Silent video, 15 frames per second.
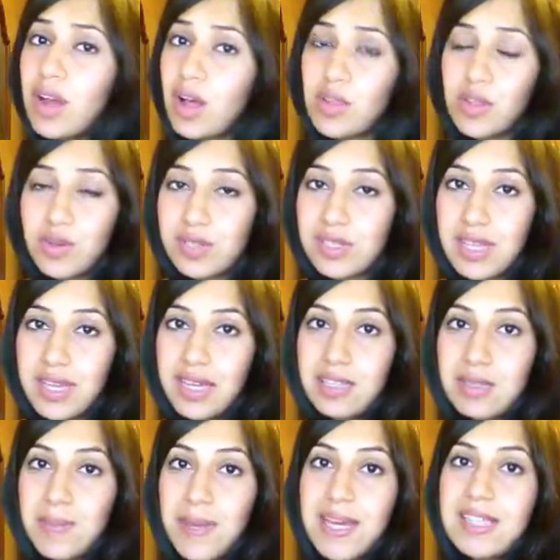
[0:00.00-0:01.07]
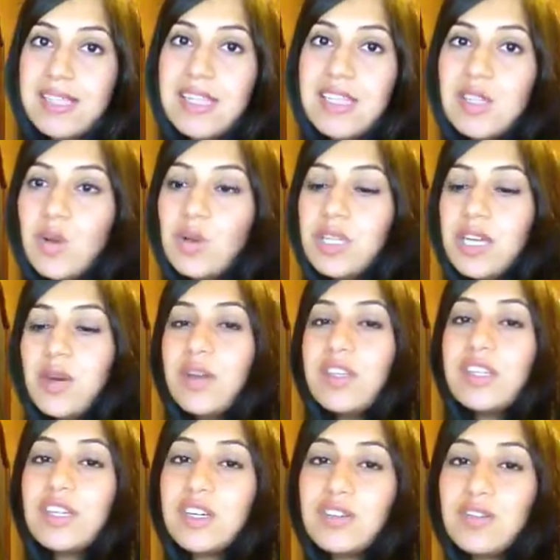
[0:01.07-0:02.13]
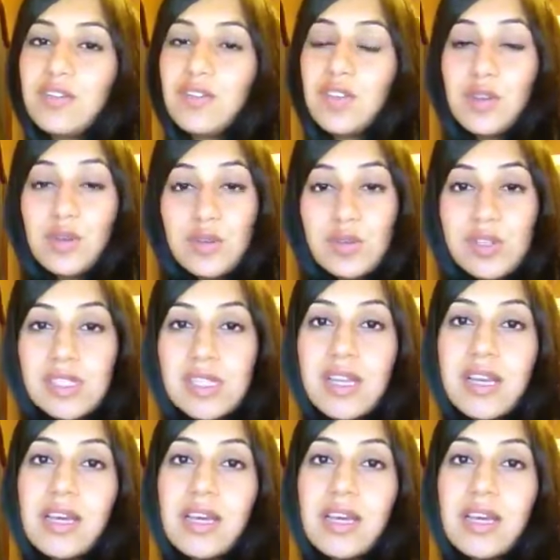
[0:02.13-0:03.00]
all those things, because it's only going to confuse